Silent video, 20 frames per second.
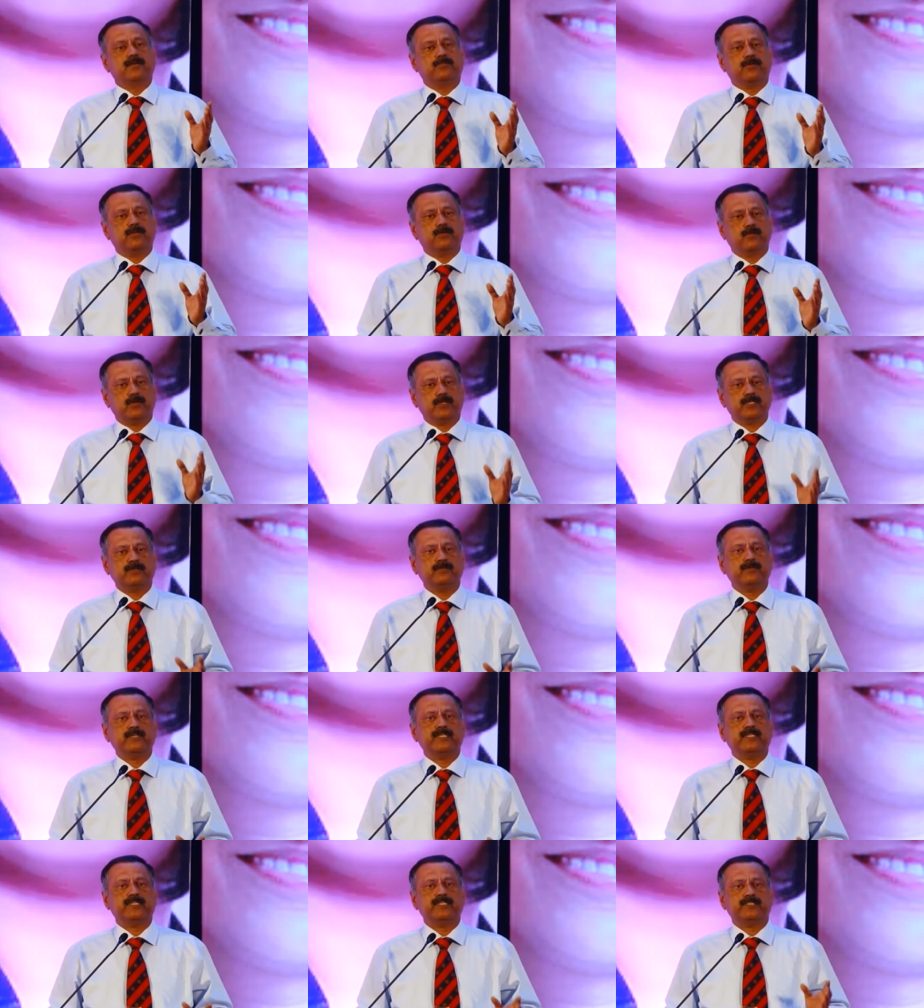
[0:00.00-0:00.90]
But
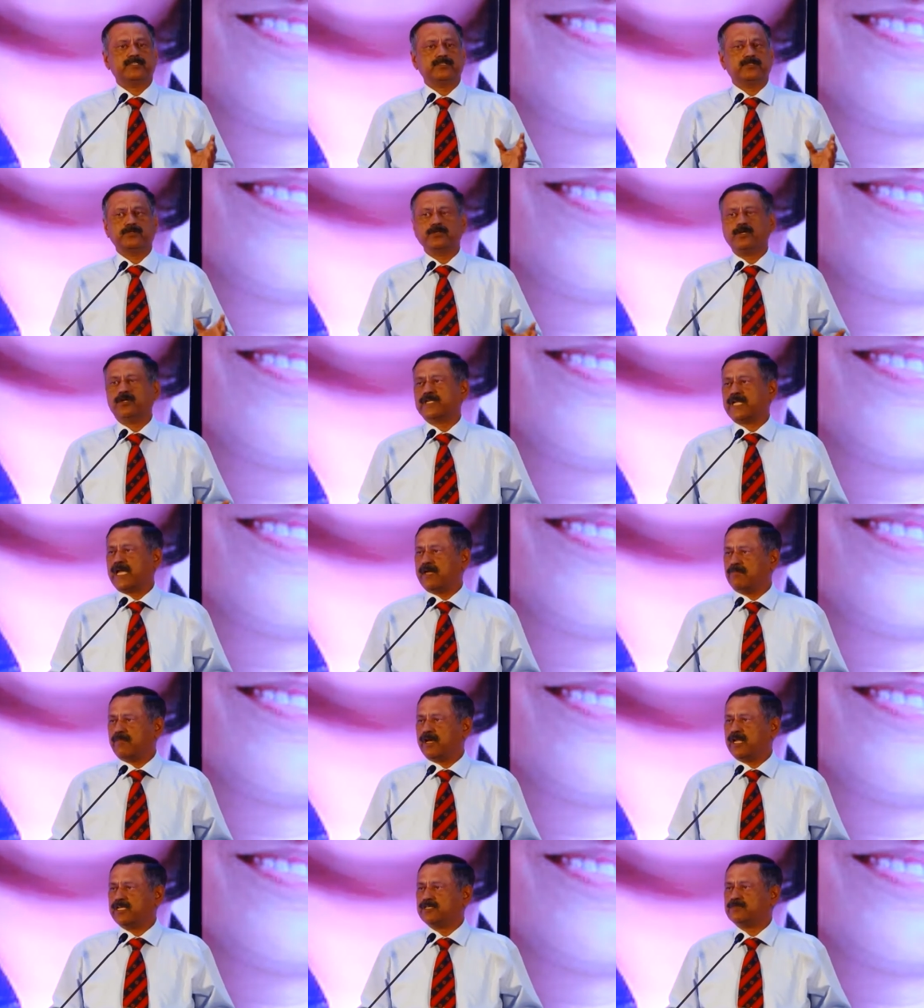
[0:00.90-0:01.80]
whatever it is, do your time
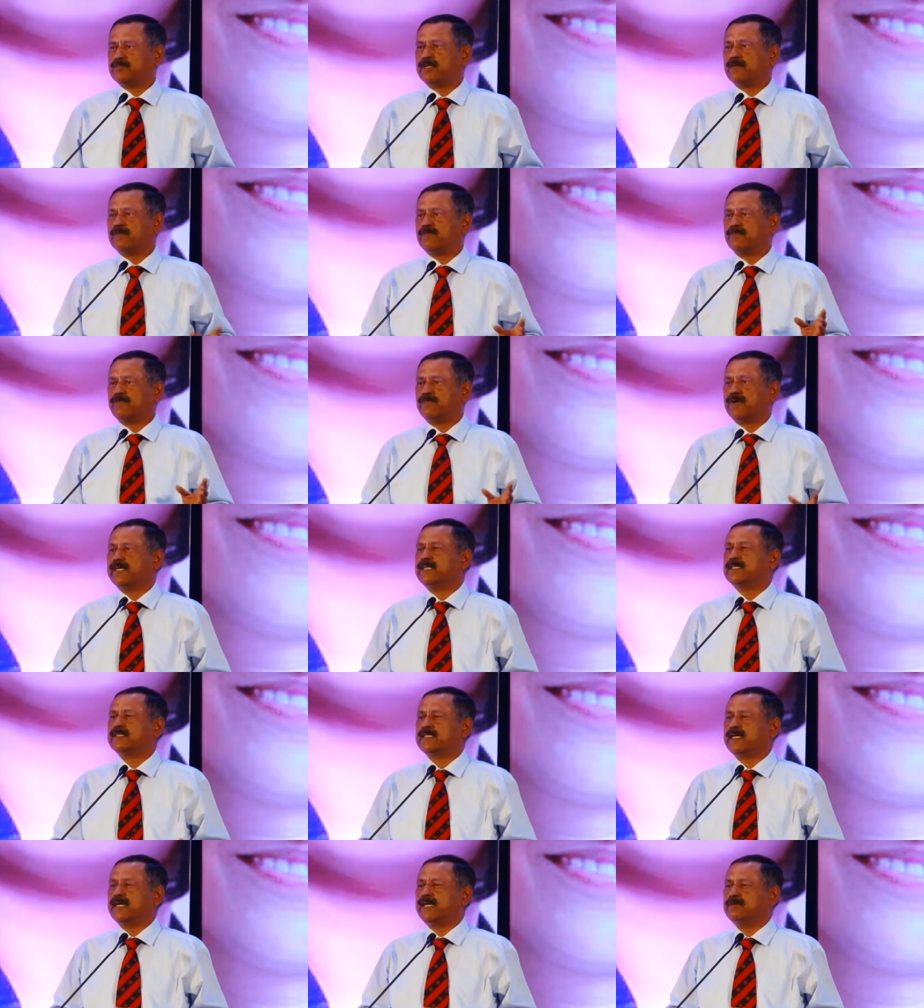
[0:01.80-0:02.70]
management,
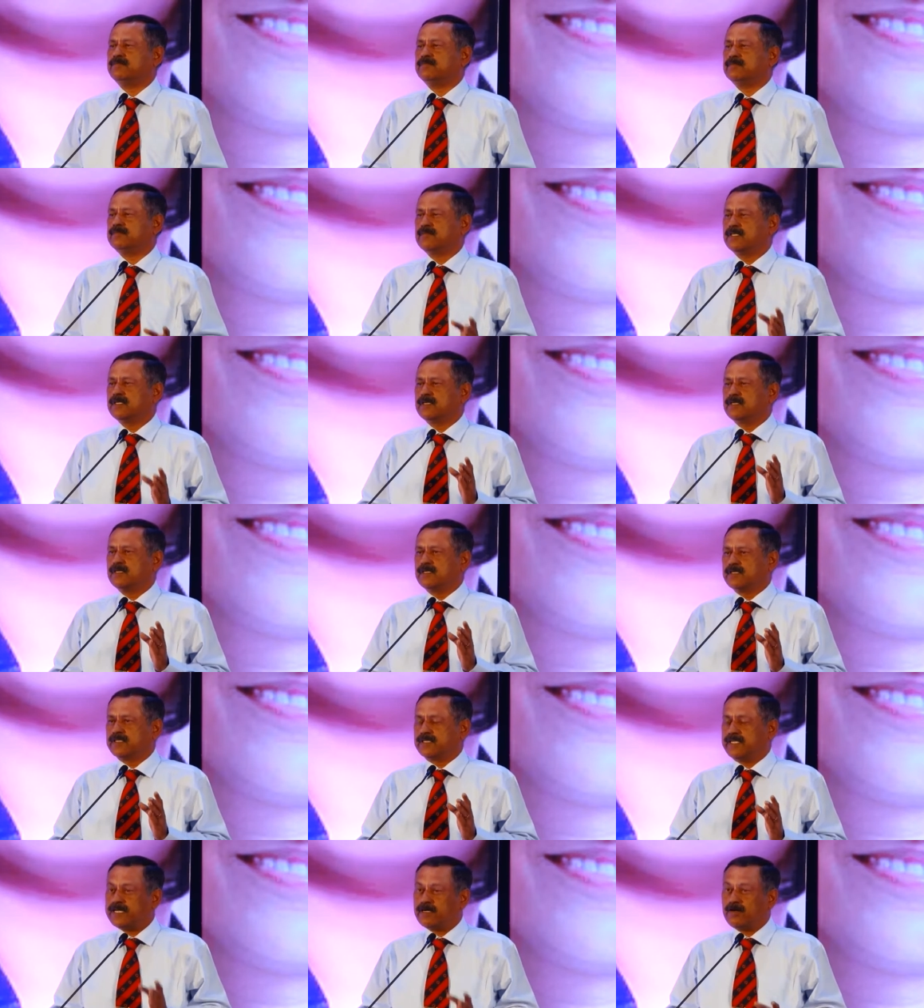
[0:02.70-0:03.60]
find time,
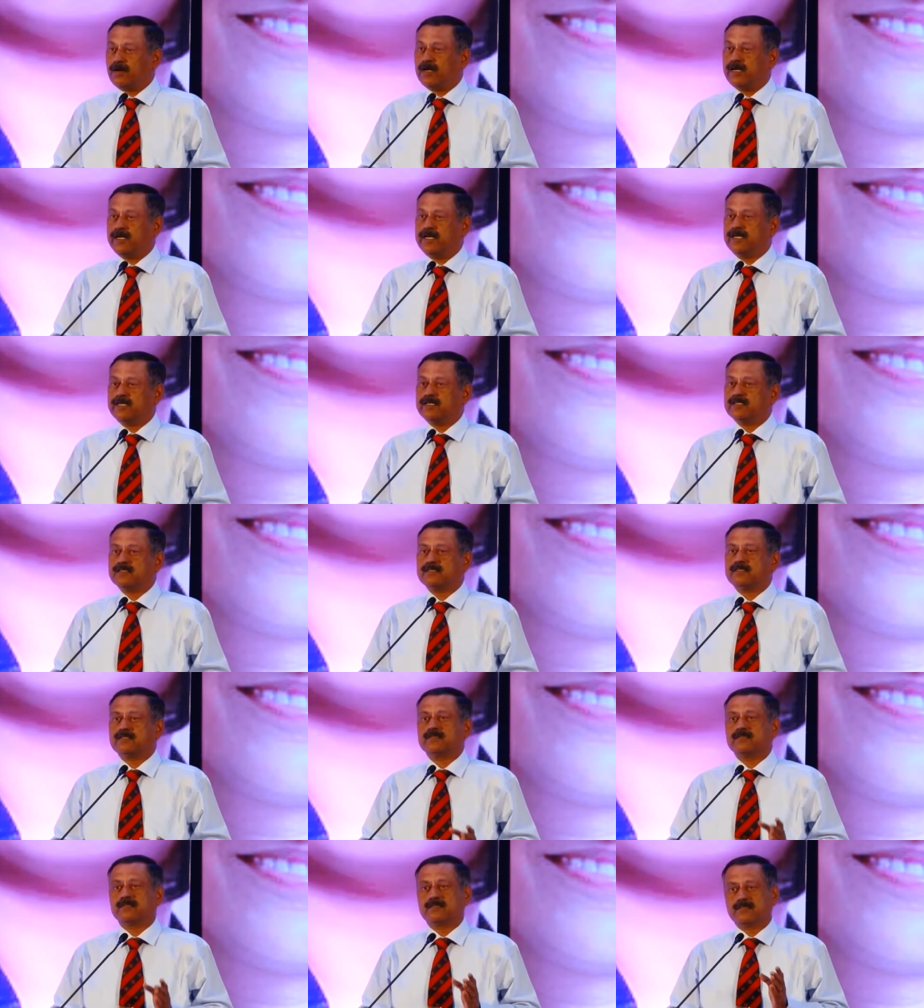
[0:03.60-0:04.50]
take
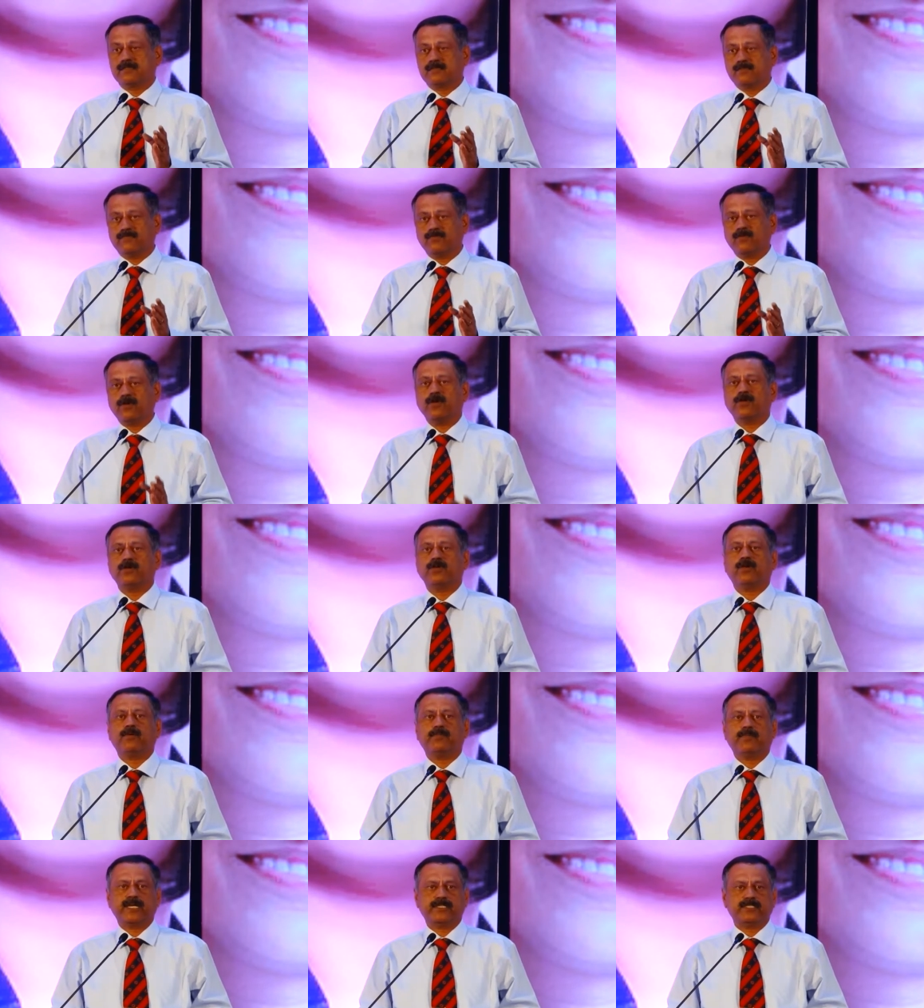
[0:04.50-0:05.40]
holidays, follow
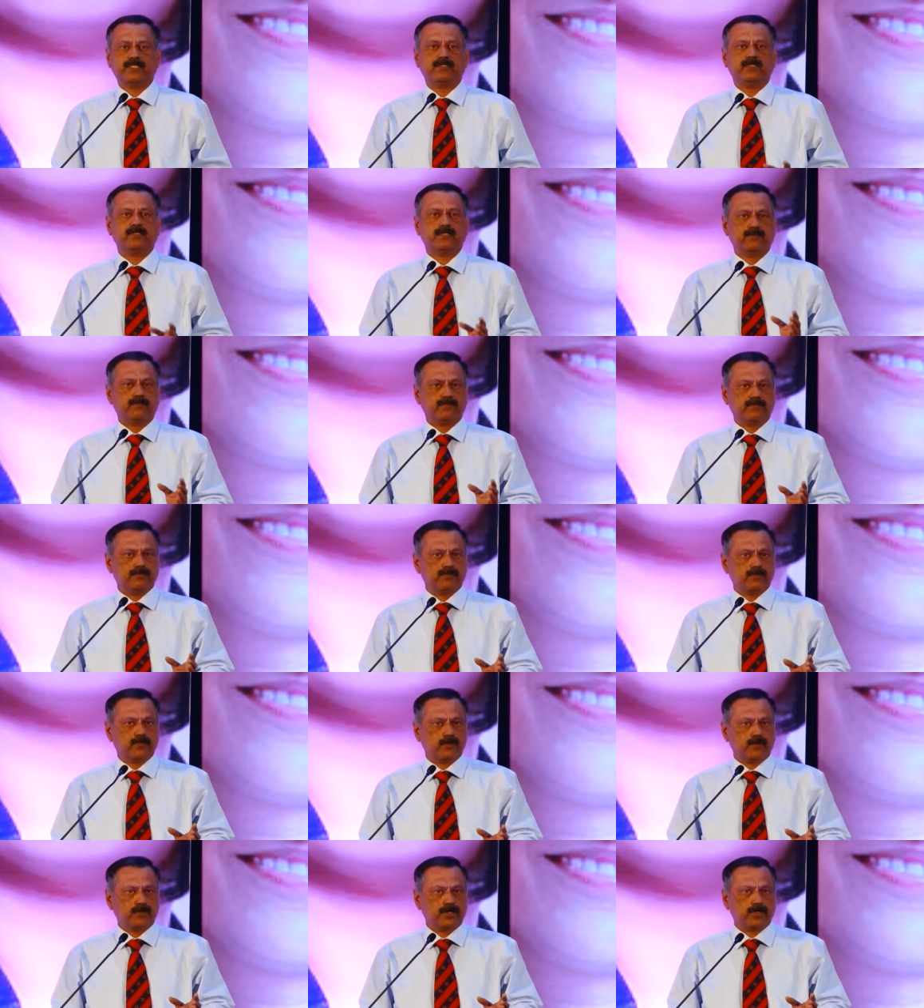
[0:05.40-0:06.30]
your passion
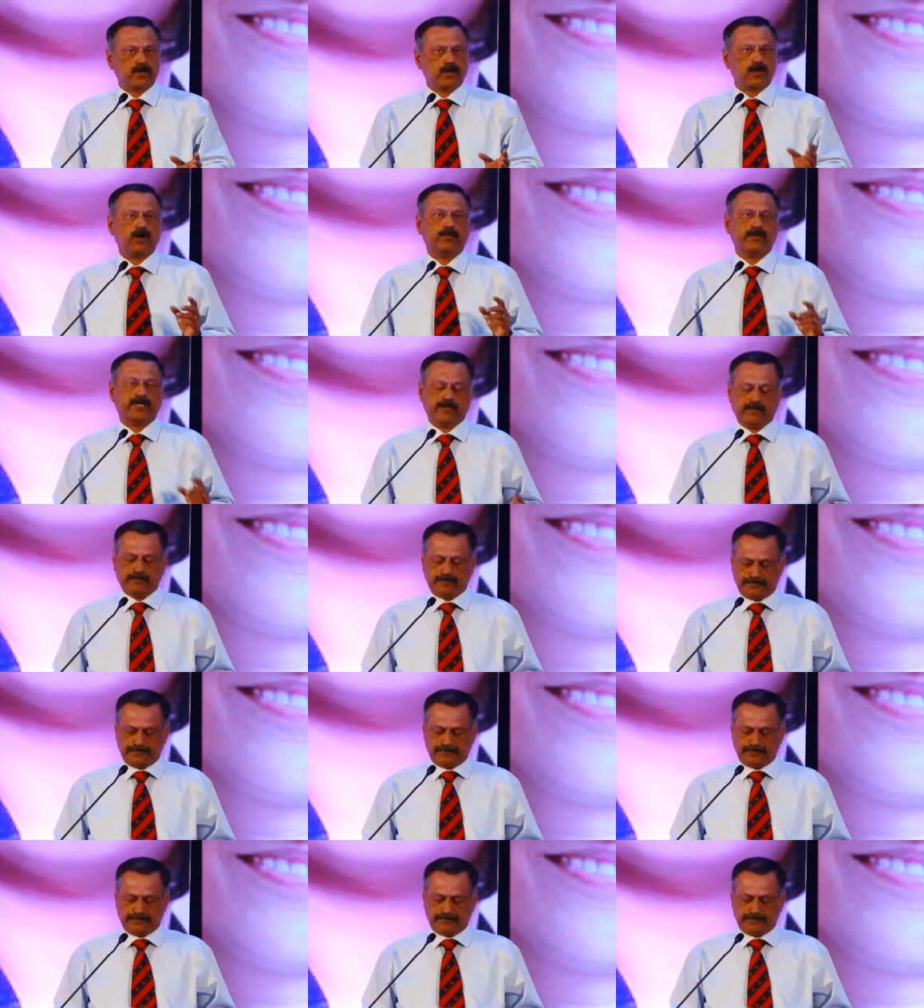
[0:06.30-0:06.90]
or your hobby.